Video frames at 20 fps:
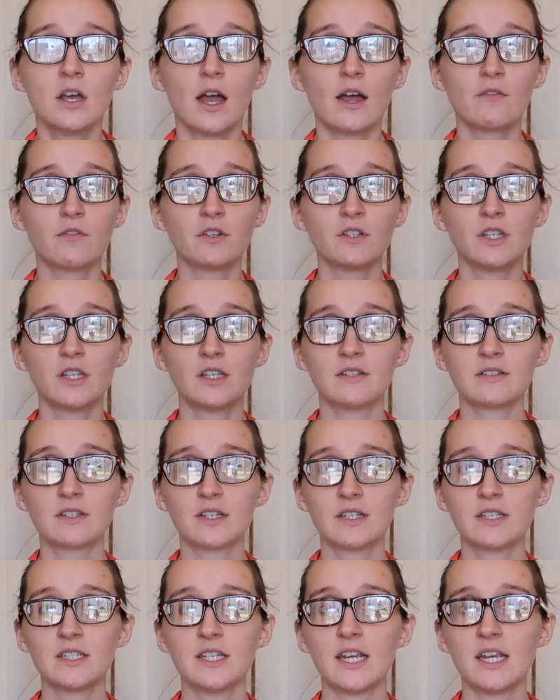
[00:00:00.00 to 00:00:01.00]
Everything is
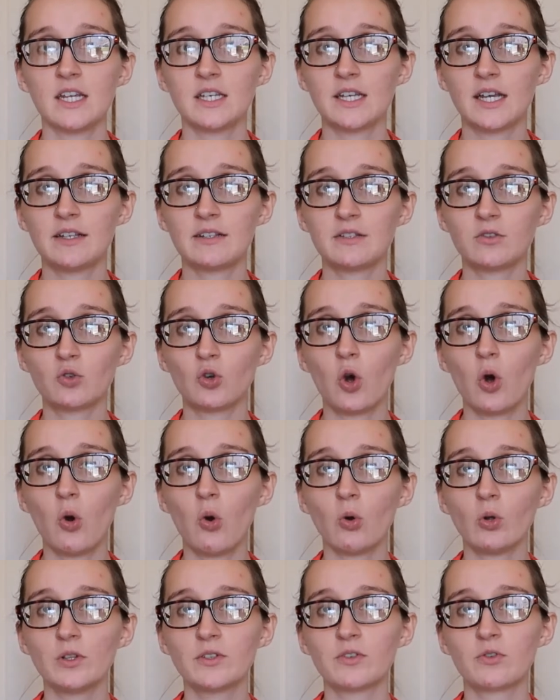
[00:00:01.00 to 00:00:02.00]
contained nice and
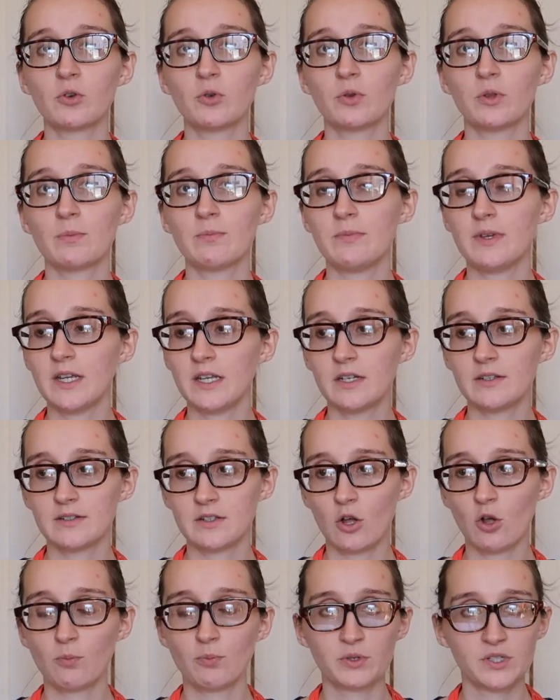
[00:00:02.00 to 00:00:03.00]
cold, so the meat is
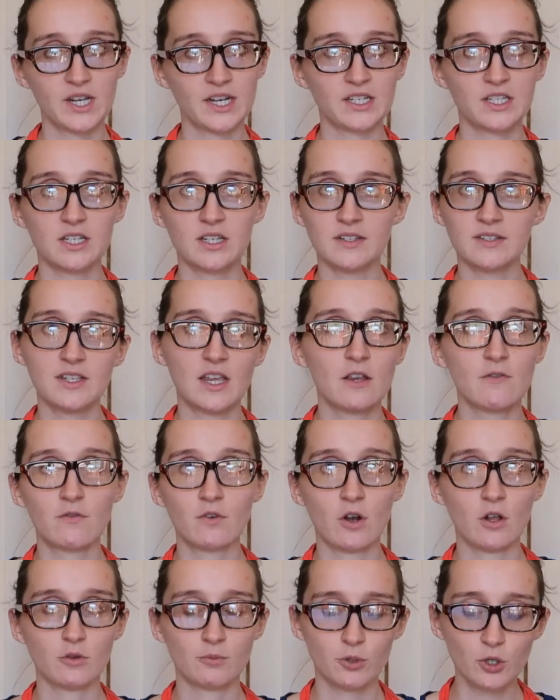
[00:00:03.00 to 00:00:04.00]
all protected and safe
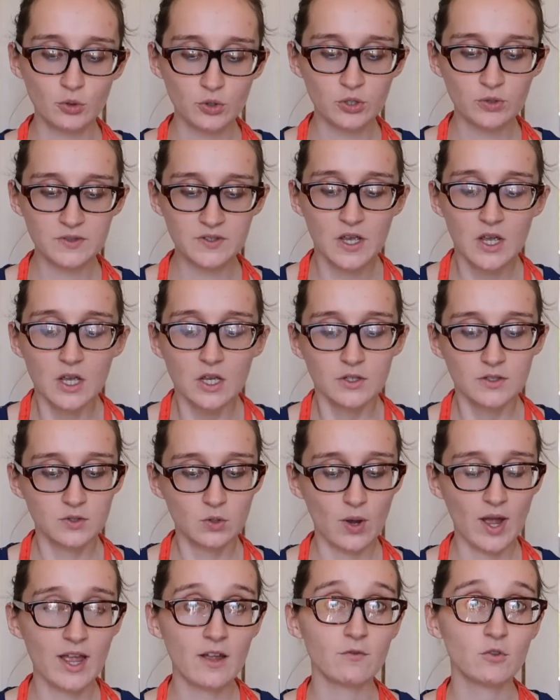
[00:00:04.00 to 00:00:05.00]
and all the produce.
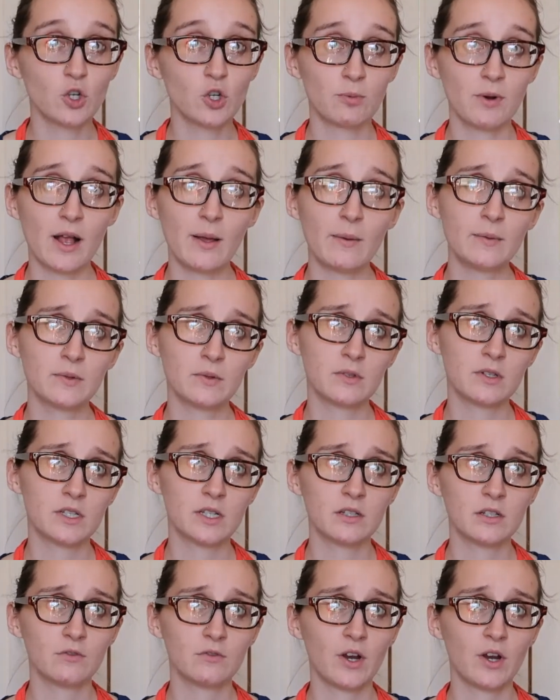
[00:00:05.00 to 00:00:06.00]
So I have no problems with the
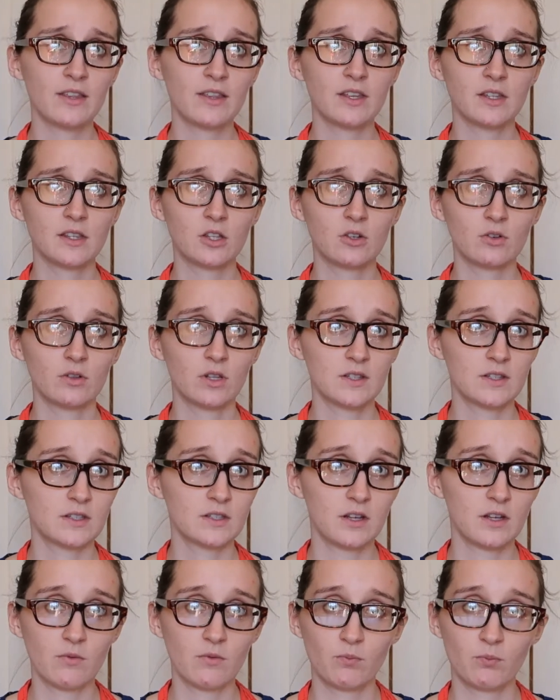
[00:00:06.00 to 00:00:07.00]
delivery. I think it's
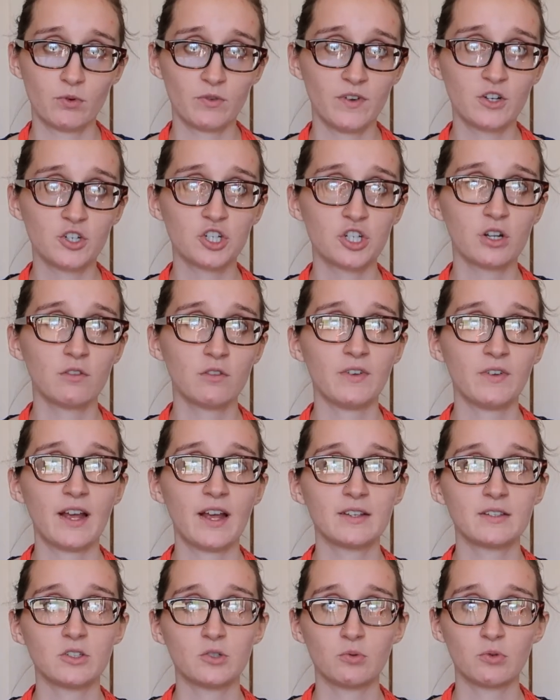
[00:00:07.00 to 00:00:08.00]
done professional,
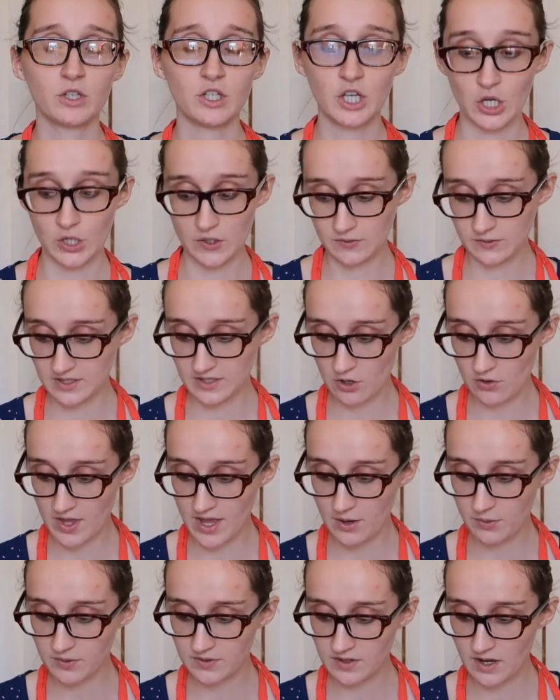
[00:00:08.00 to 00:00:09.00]
fast, really good. So
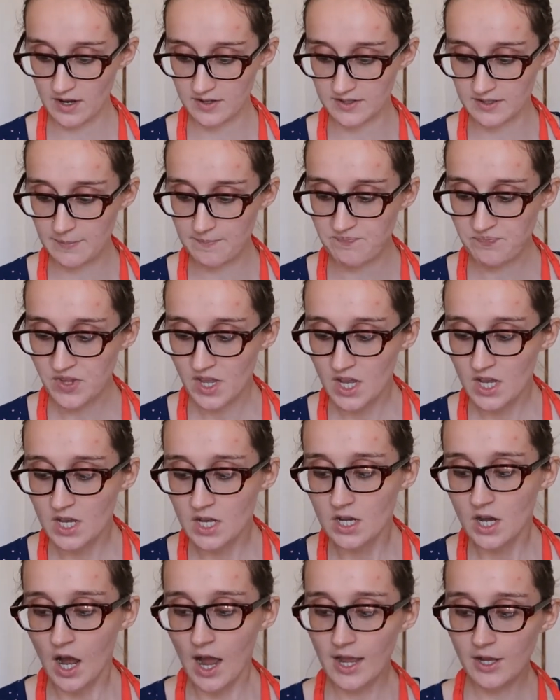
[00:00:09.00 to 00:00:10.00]
that was awesome.
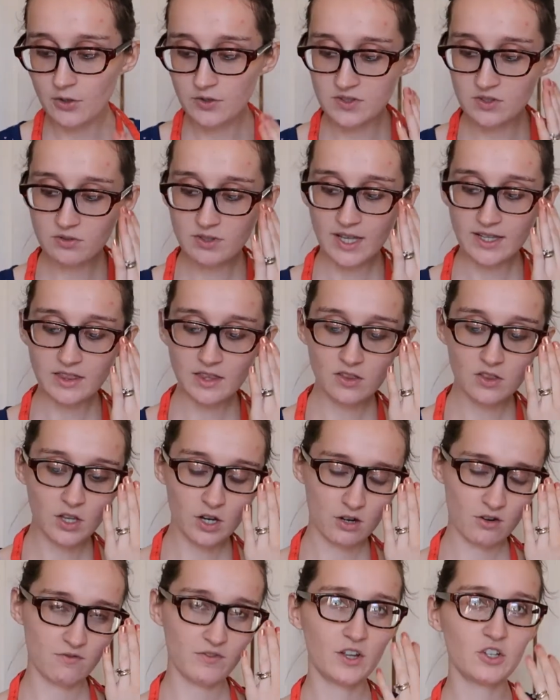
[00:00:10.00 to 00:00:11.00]
I also like that
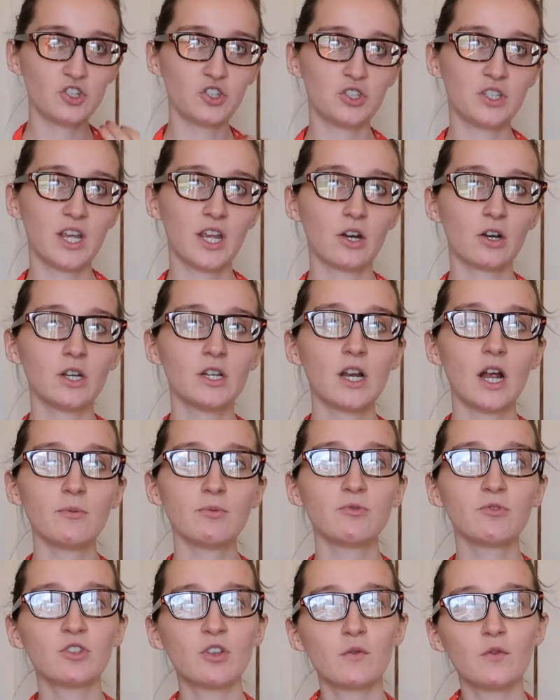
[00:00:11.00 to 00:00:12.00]
there are vegetarian options.